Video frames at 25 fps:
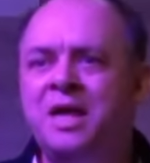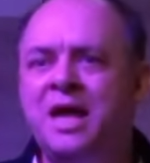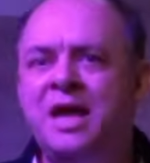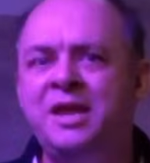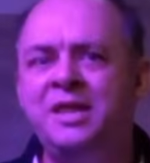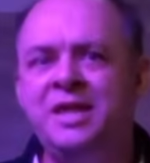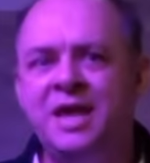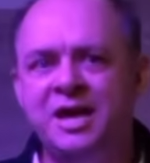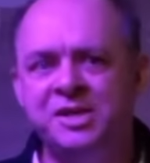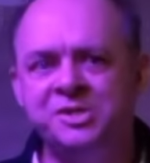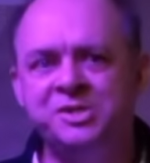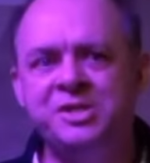
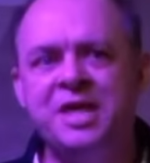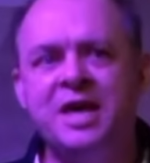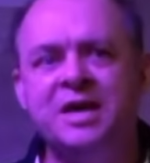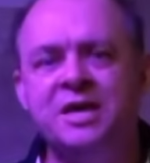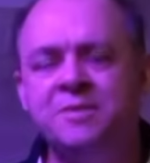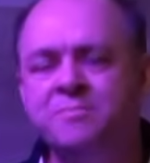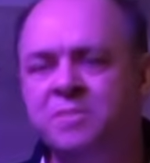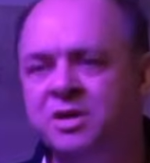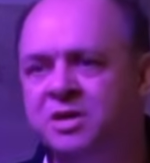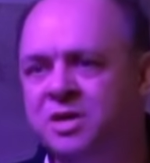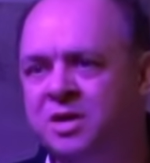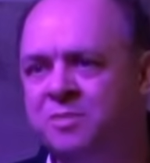And yes, that
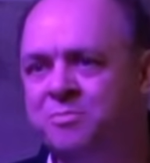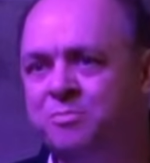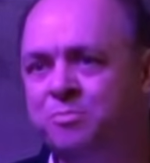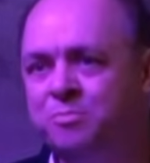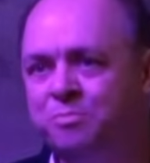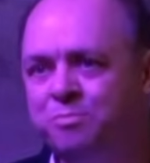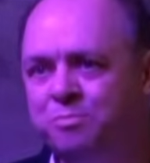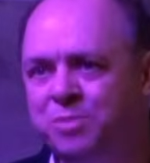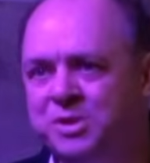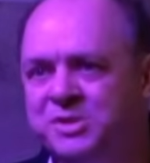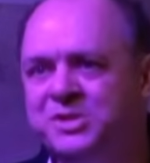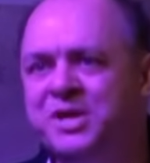can
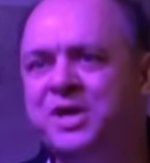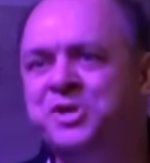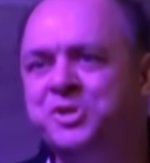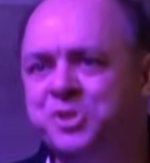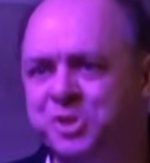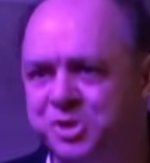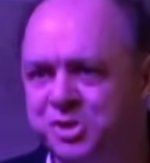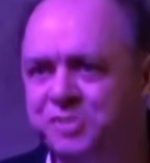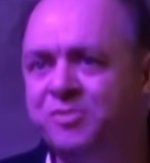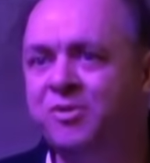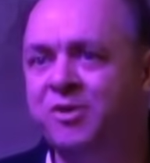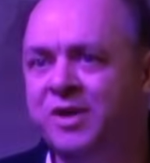become
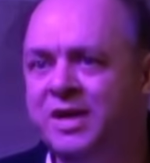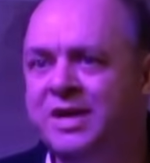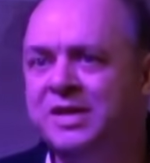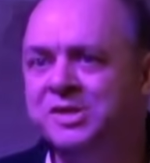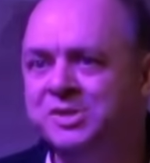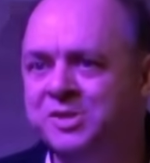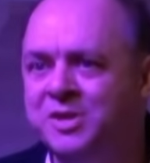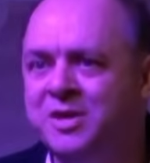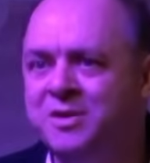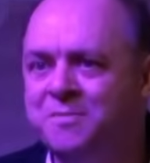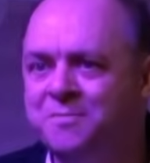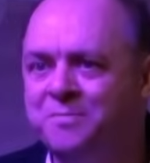pretentious very
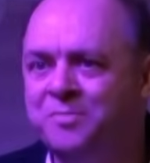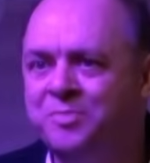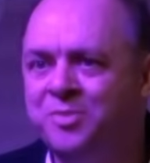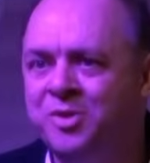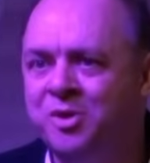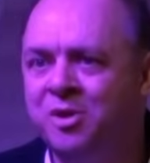easily.